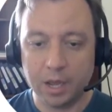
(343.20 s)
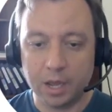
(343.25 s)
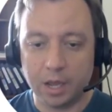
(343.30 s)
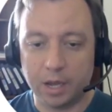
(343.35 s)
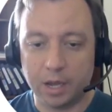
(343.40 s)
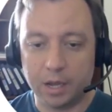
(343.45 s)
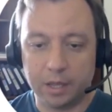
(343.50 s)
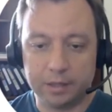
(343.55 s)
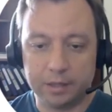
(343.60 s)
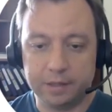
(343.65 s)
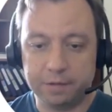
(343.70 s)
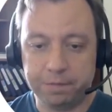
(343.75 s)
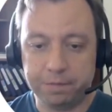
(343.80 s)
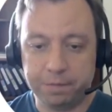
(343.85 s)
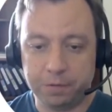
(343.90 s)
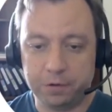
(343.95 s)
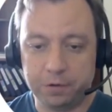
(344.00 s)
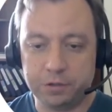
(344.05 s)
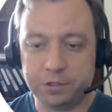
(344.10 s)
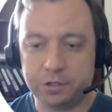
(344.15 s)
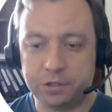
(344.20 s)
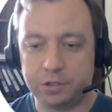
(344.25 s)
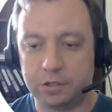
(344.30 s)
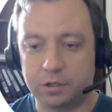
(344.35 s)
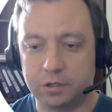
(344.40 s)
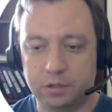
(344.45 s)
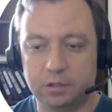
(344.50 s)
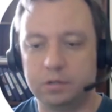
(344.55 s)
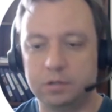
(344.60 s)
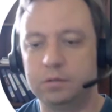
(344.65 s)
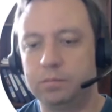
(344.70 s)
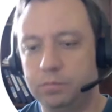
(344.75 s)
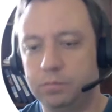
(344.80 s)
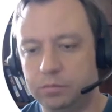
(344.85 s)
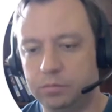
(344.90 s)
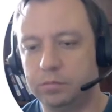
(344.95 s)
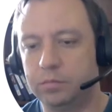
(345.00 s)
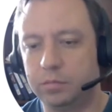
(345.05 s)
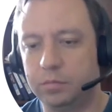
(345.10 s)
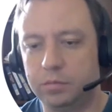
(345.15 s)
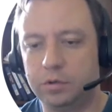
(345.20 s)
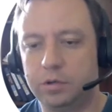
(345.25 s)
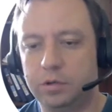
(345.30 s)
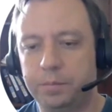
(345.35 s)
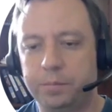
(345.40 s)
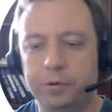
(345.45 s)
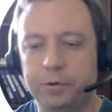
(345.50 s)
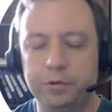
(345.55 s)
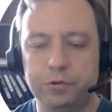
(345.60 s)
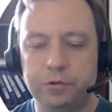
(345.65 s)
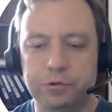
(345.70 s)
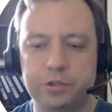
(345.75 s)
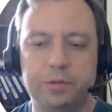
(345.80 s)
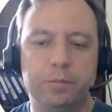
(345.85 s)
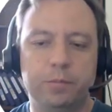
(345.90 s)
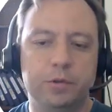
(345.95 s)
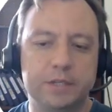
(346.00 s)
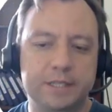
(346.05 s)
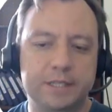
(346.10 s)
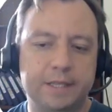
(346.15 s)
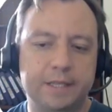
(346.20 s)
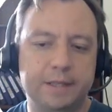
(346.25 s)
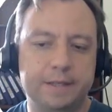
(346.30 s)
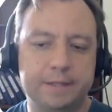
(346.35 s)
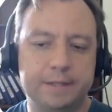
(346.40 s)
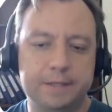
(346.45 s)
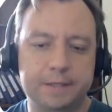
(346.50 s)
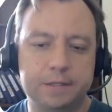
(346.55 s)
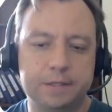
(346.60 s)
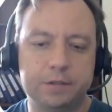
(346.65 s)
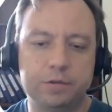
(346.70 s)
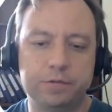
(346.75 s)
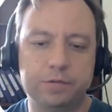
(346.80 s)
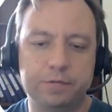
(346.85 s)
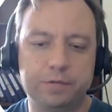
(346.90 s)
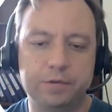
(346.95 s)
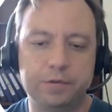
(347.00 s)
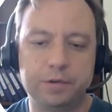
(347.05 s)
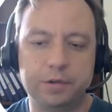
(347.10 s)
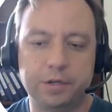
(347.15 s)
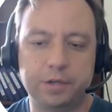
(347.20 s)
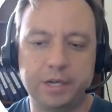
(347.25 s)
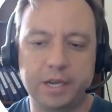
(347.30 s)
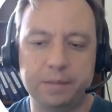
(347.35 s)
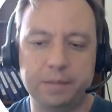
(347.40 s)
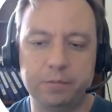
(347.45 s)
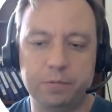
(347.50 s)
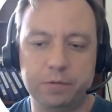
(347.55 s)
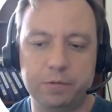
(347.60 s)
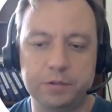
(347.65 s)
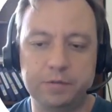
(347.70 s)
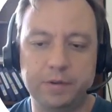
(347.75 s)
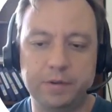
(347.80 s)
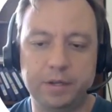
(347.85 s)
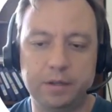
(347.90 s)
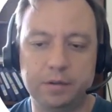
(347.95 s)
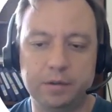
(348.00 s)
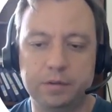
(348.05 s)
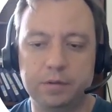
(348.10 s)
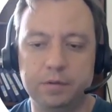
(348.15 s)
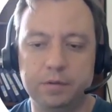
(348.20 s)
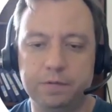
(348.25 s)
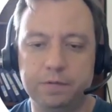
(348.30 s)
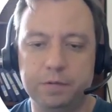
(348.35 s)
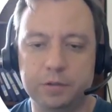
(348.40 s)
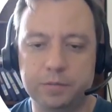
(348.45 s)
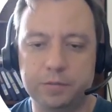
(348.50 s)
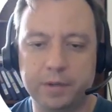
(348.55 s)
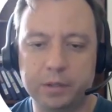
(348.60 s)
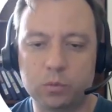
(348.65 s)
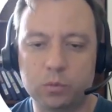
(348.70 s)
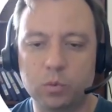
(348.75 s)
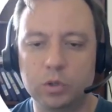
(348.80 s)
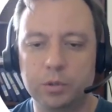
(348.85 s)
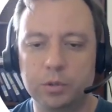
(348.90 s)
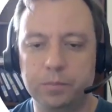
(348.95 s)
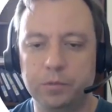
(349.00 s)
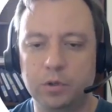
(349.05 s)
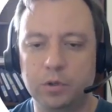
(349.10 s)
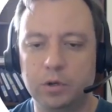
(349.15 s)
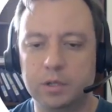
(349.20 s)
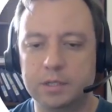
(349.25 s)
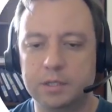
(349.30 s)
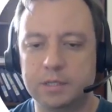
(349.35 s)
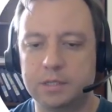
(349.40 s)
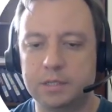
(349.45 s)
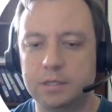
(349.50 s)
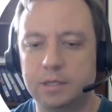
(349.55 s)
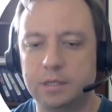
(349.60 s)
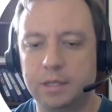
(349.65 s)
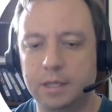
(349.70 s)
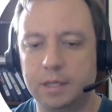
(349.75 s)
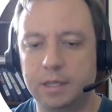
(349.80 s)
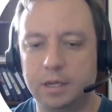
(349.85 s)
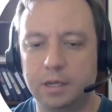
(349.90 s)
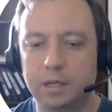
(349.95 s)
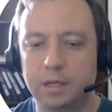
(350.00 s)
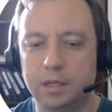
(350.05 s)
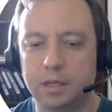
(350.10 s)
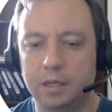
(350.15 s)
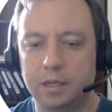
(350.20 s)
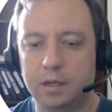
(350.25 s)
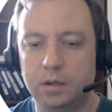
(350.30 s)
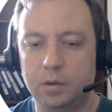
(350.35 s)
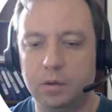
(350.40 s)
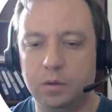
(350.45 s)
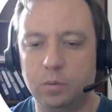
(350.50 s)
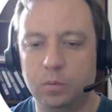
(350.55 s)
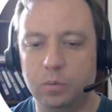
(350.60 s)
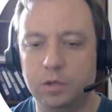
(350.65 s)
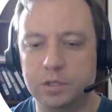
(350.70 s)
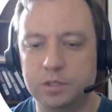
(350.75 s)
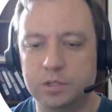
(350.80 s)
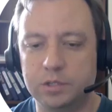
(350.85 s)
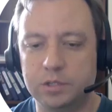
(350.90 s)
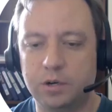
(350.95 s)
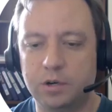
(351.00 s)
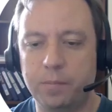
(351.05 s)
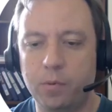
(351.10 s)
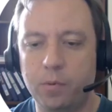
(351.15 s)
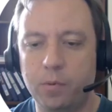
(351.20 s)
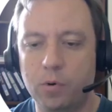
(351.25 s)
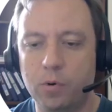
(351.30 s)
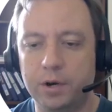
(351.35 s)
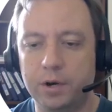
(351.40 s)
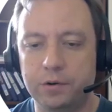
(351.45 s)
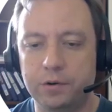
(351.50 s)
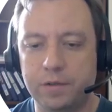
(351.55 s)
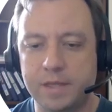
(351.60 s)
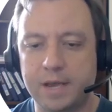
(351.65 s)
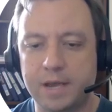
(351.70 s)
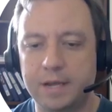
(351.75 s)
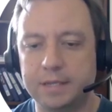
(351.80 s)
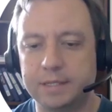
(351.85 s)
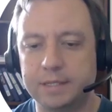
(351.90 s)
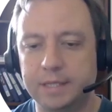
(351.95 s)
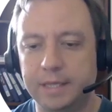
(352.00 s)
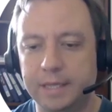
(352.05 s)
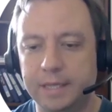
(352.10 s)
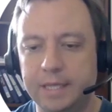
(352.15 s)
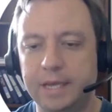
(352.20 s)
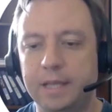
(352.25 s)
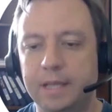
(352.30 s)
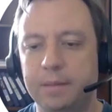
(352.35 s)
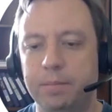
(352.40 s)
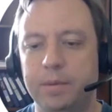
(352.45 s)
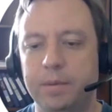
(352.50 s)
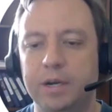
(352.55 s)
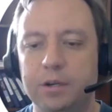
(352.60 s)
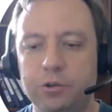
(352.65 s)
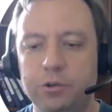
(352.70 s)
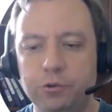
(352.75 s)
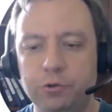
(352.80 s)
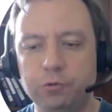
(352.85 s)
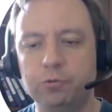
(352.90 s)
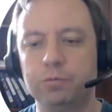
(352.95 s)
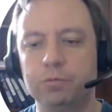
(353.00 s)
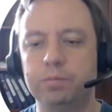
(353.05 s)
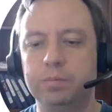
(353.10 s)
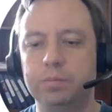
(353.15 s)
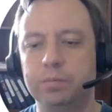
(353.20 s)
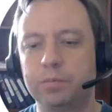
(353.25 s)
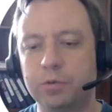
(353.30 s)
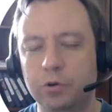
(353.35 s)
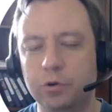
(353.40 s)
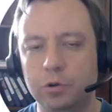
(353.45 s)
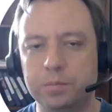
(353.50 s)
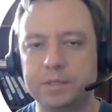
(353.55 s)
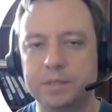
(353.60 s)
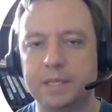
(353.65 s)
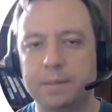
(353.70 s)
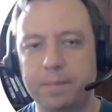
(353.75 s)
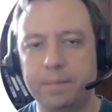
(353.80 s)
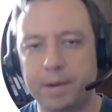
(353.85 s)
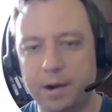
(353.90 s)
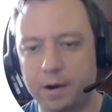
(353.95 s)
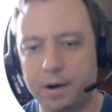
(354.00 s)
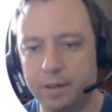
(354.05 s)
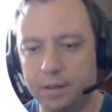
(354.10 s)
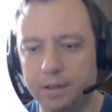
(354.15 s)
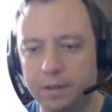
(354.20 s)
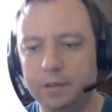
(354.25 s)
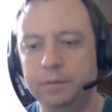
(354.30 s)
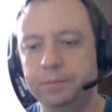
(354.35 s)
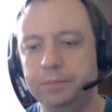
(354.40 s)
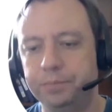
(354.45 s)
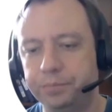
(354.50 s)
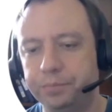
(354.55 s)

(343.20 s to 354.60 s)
The first reproducible synthesis of cadmium phosphide quantum dots was reported in 2010 by two groups in parallel,